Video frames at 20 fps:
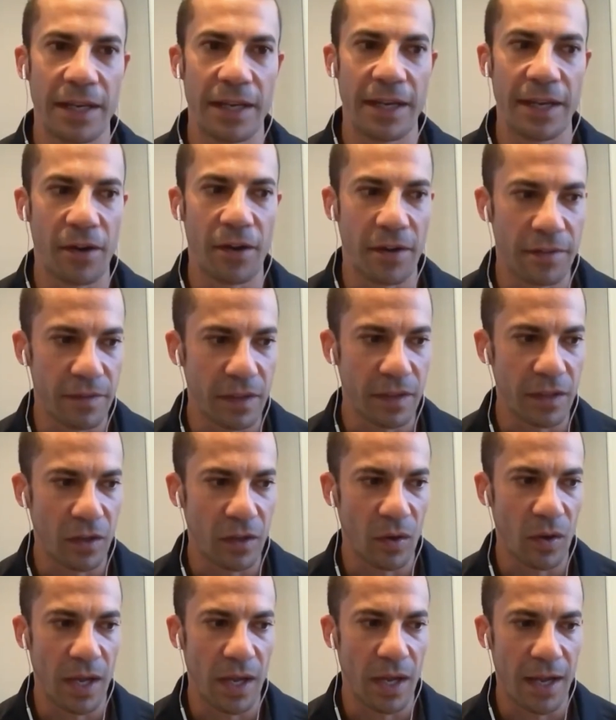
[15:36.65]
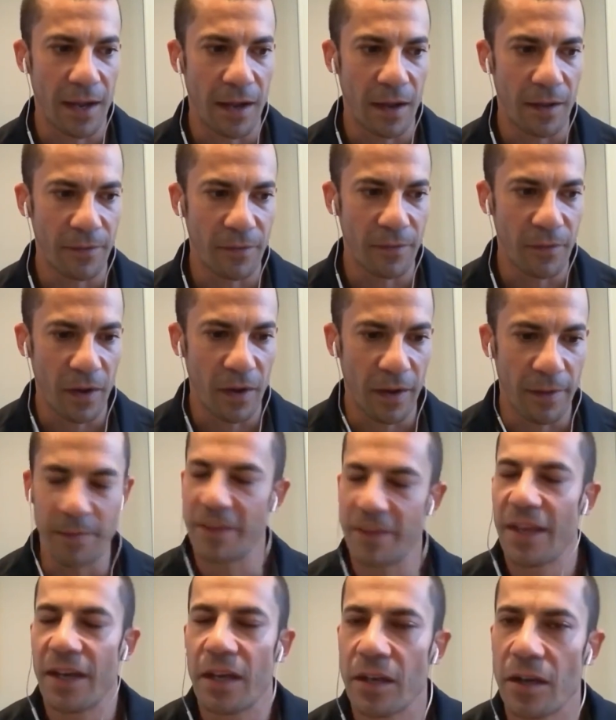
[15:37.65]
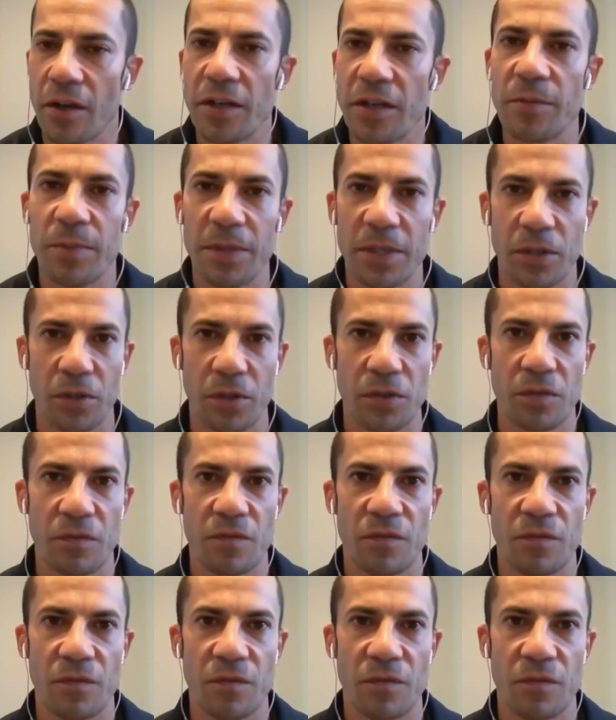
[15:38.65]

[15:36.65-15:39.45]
And I think that can only be good